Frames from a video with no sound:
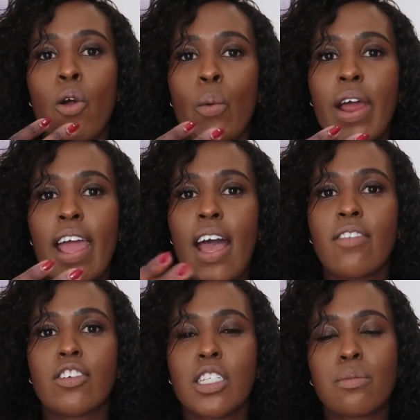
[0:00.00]
where I
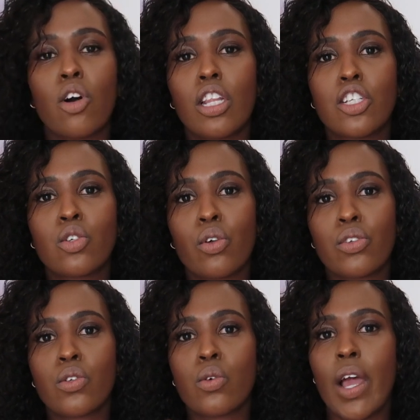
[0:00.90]
have a smaller
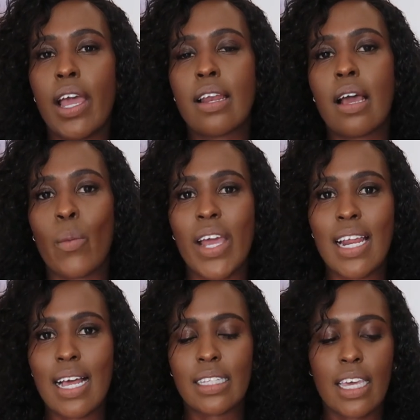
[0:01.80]
torso and
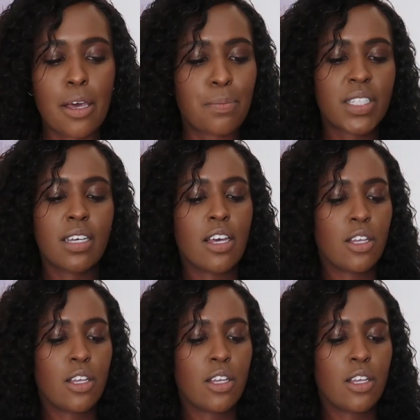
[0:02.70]
wider at the hips.